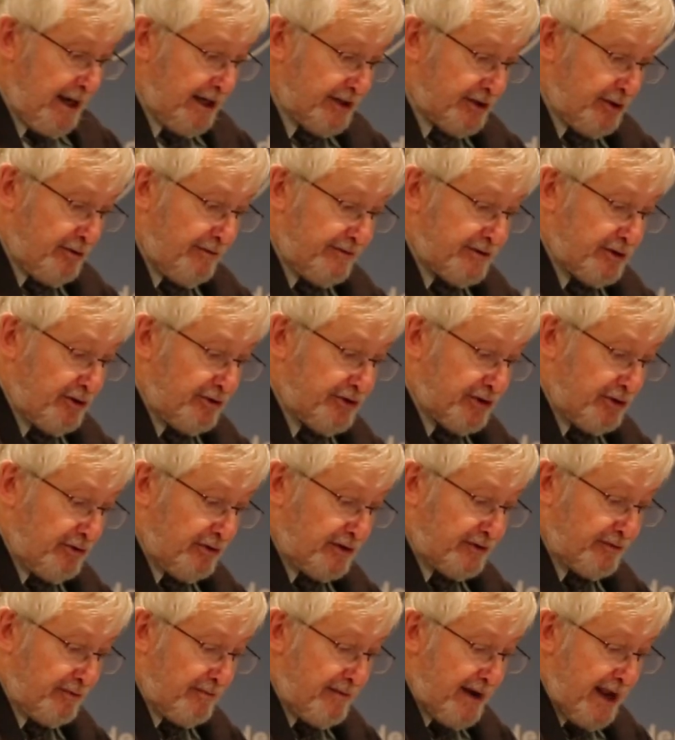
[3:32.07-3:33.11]
So Nova Scotia
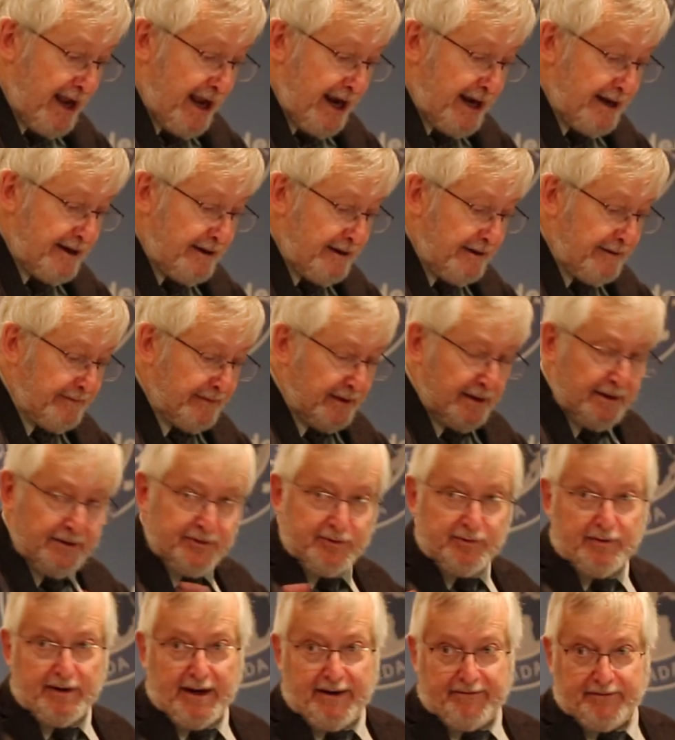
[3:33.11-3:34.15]
goes from 9
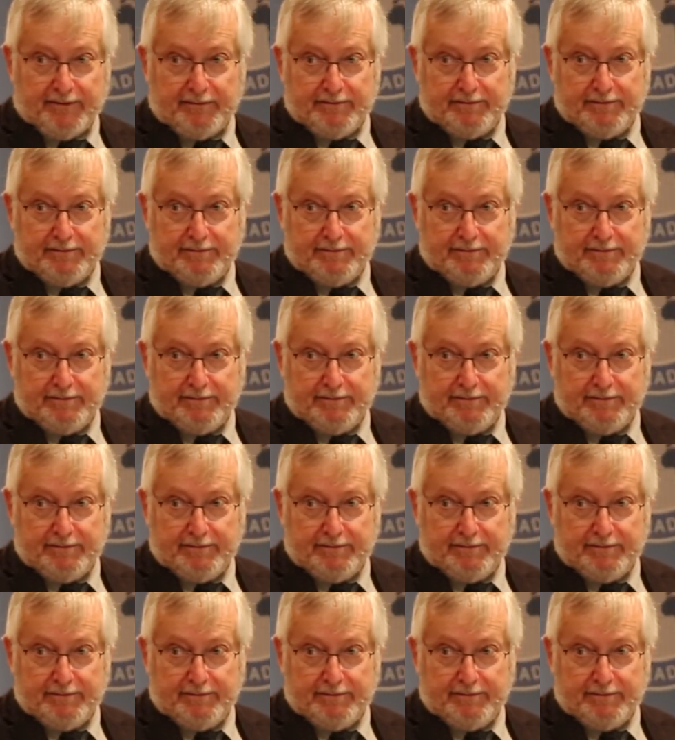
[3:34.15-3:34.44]
to 11.